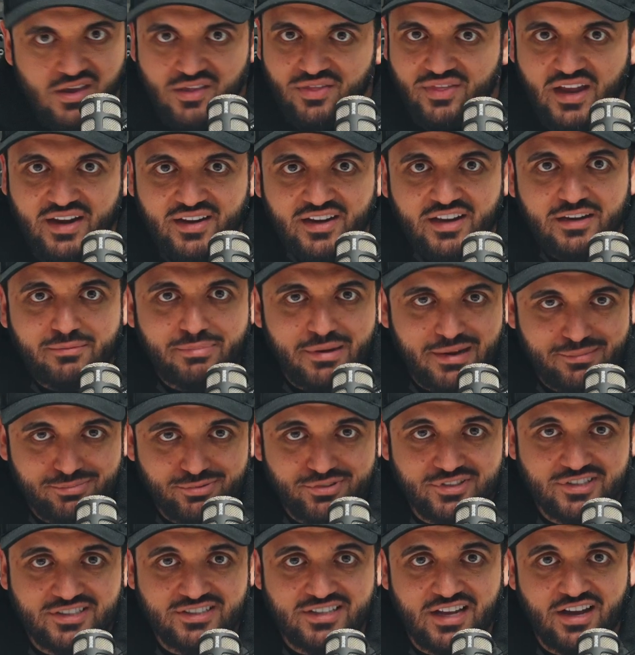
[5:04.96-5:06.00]
They need people
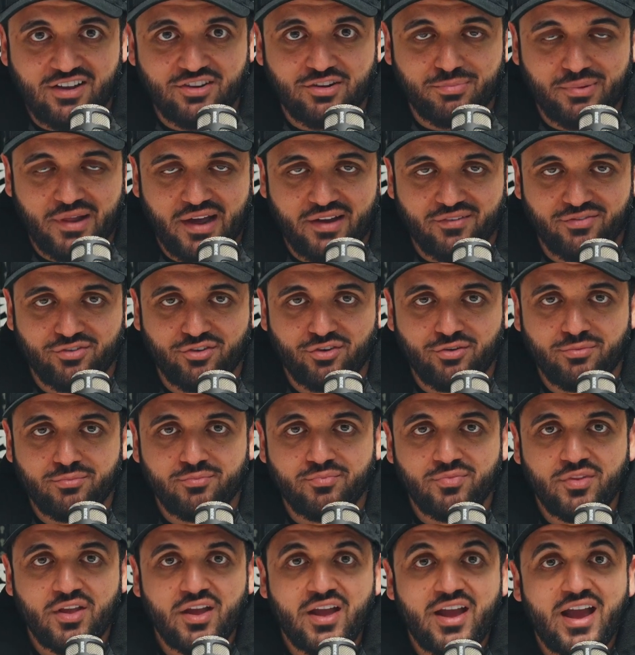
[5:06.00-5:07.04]
to stay on the platform,
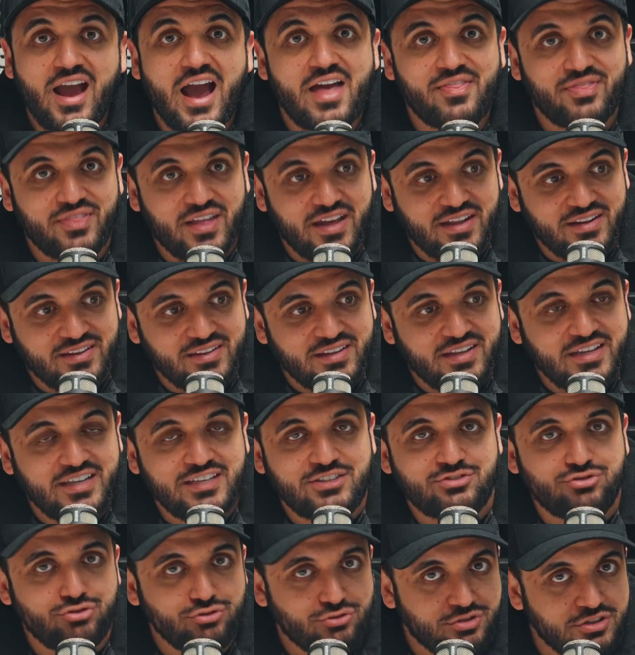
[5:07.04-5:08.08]
and they
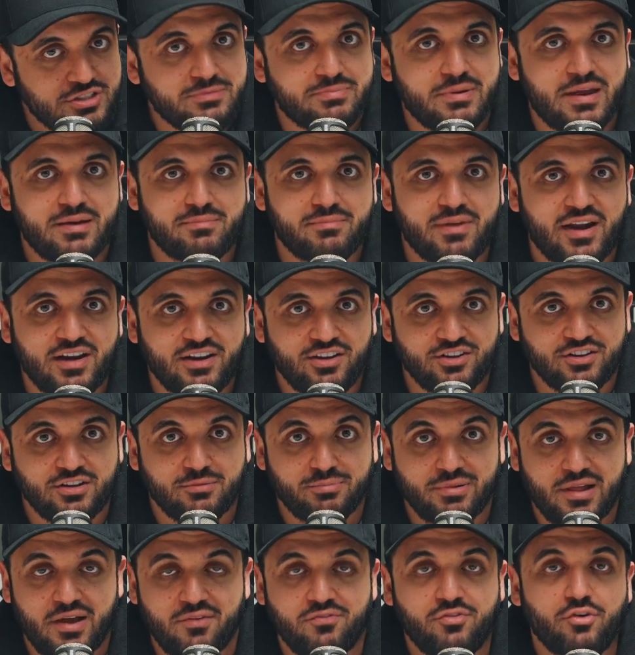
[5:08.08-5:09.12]
need you to spend money on the
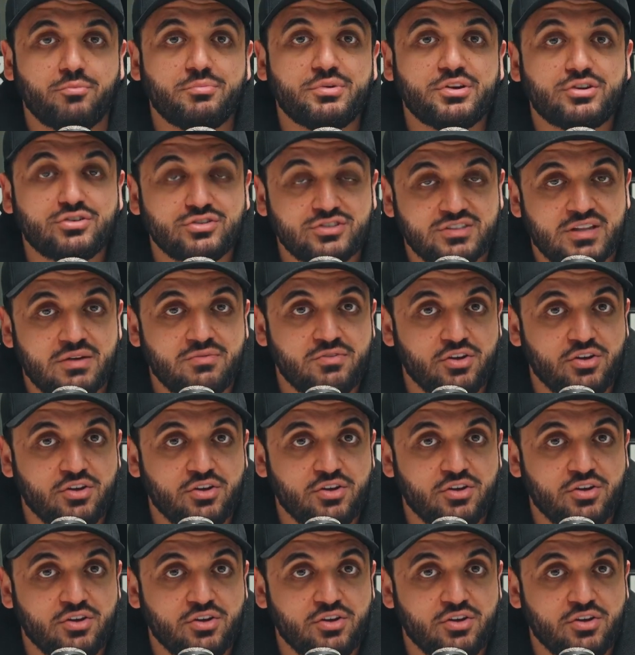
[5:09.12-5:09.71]
platform because they've